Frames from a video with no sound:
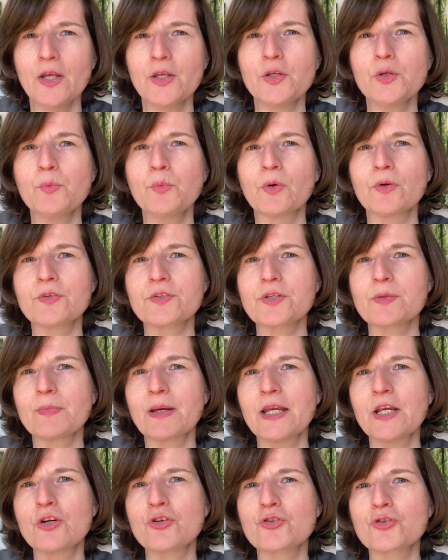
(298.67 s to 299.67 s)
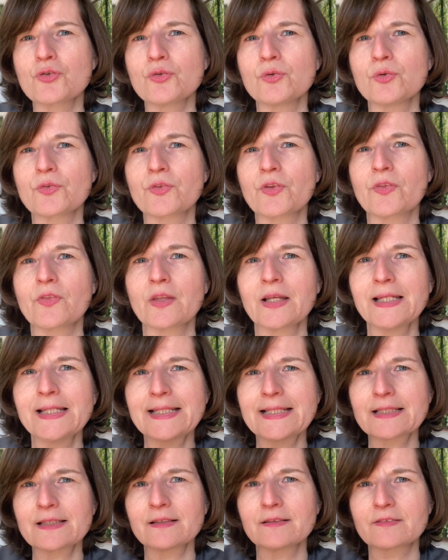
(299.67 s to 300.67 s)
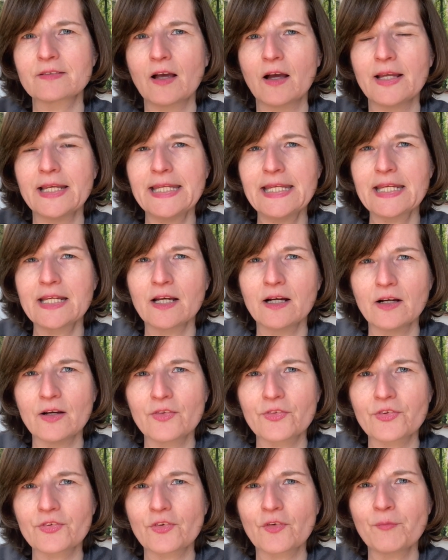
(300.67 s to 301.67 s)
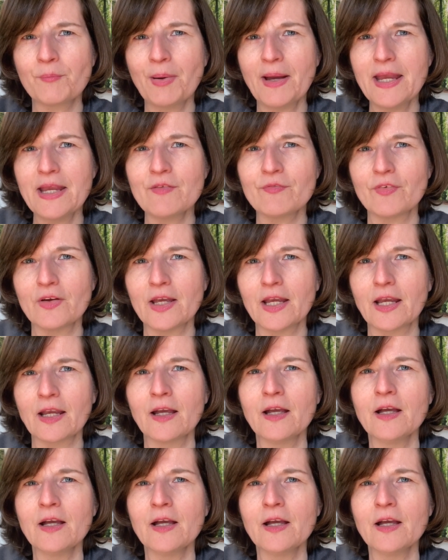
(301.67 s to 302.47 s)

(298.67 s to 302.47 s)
you want to make sure that the little tiny cuts of paving